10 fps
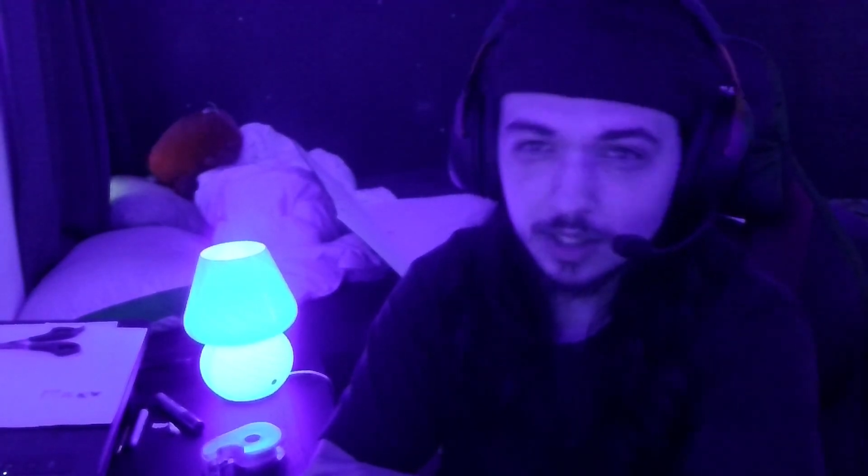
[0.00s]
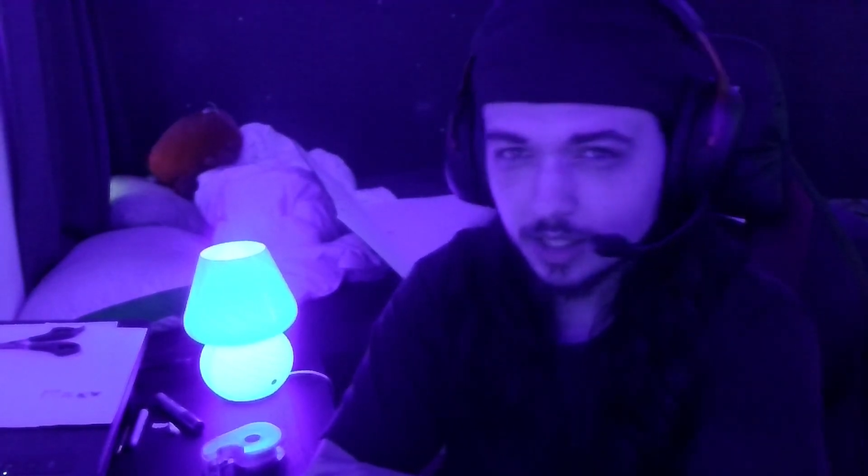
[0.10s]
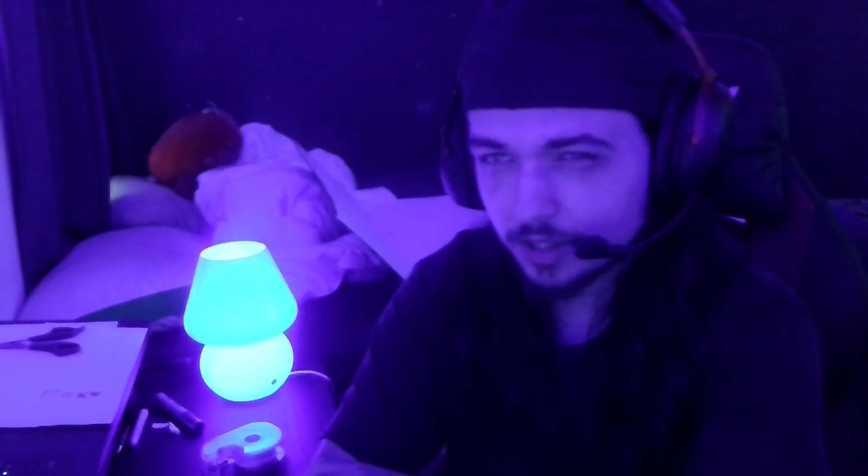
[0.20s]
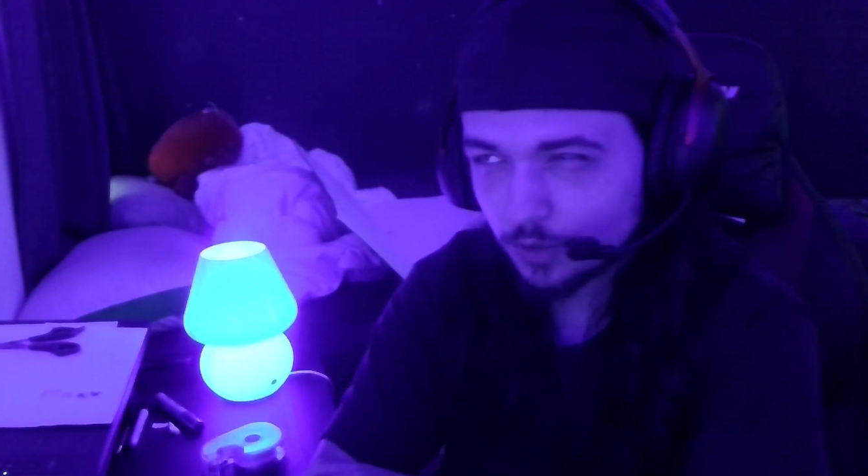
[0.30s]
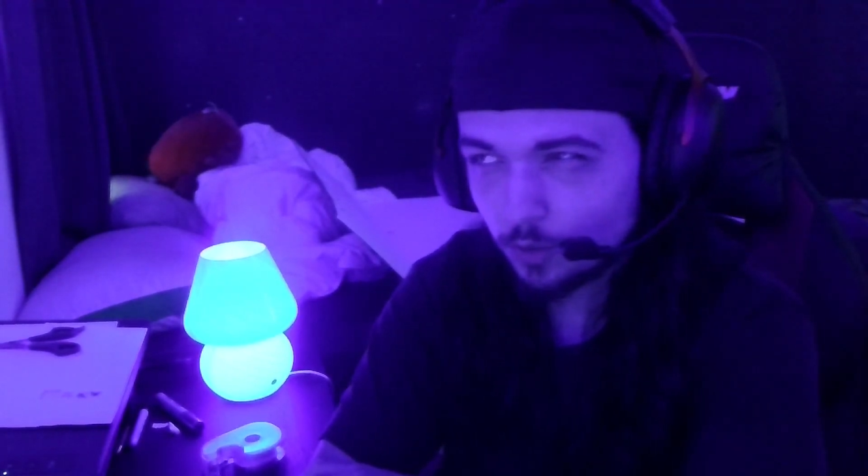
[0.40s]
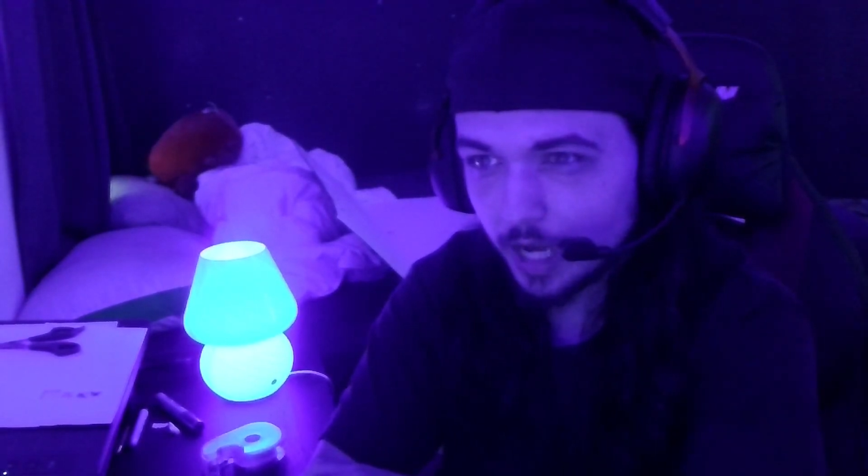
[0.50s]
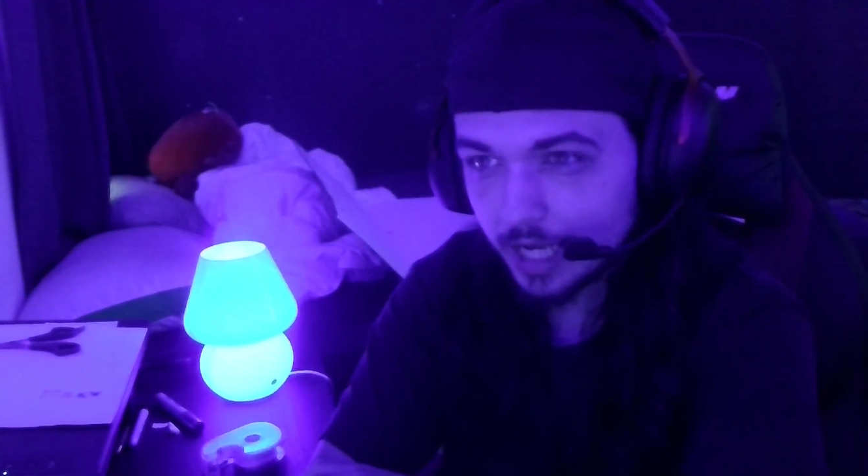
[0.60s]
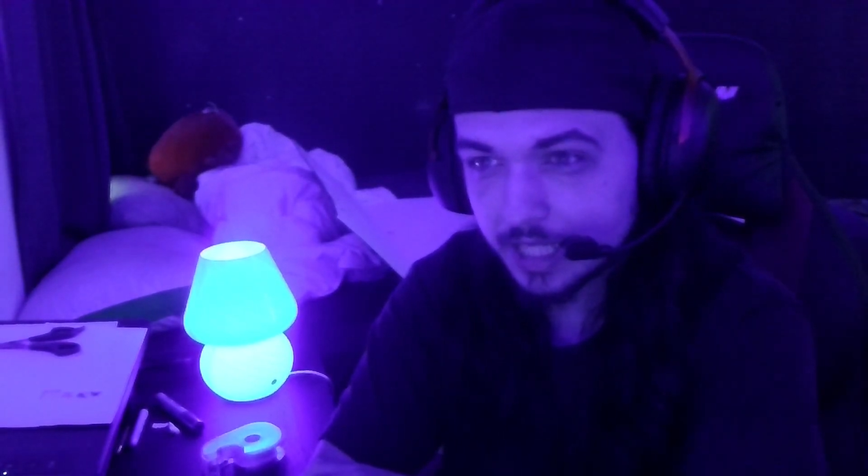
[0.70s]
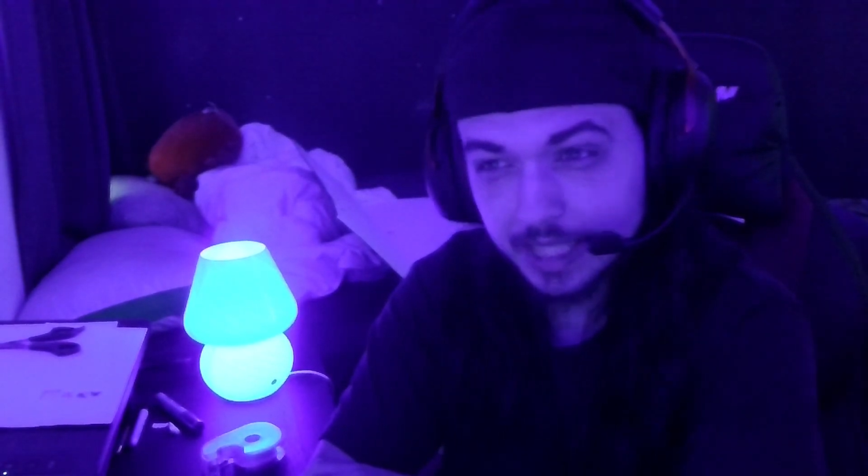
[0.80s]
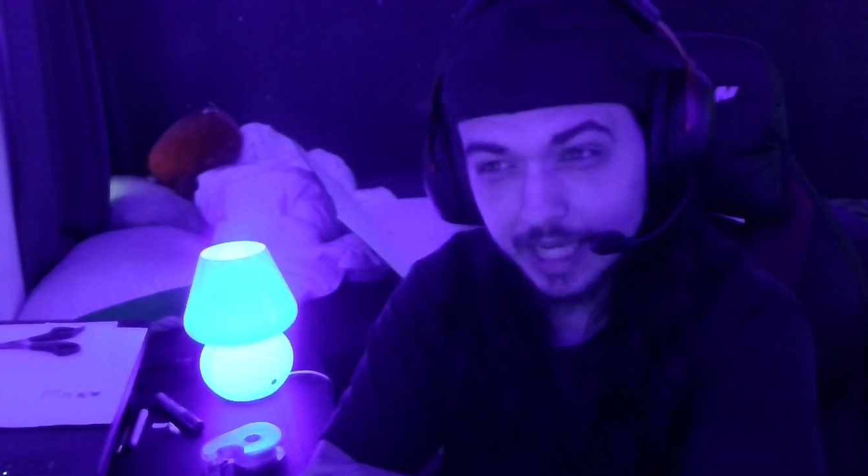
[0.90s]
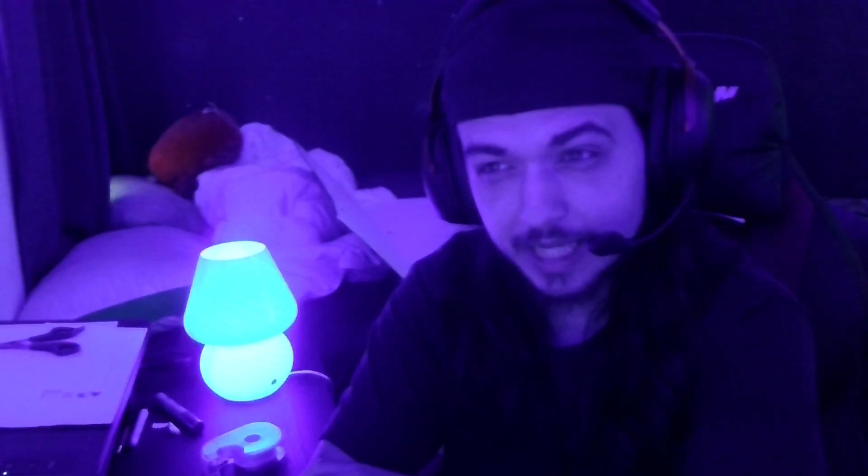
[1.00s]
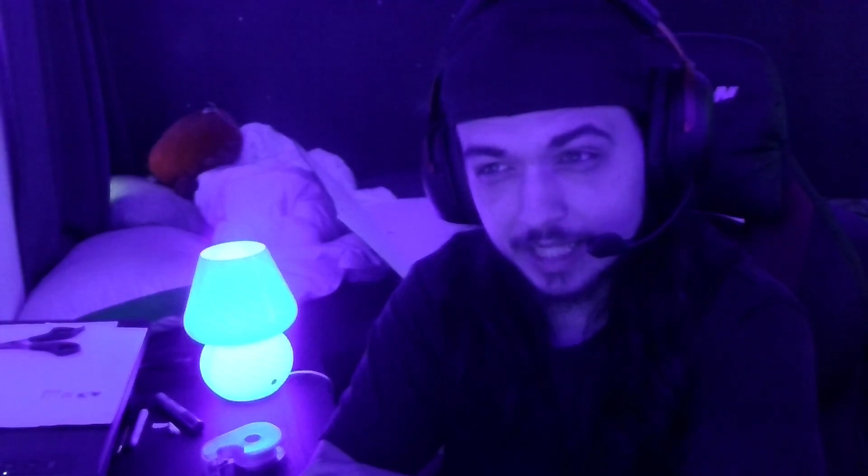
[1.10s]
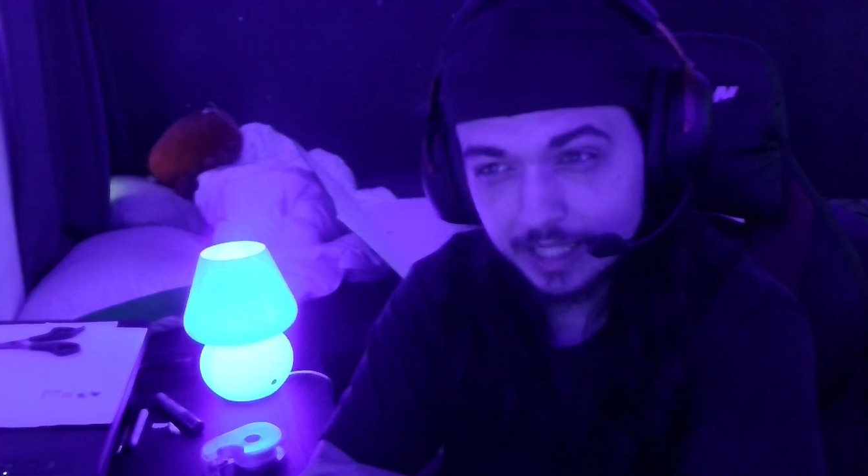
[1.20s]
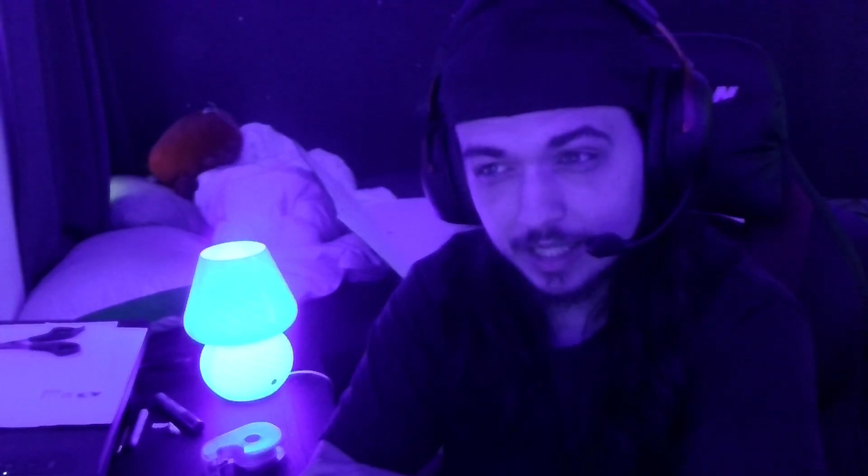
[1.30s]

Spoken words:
like 2 days late.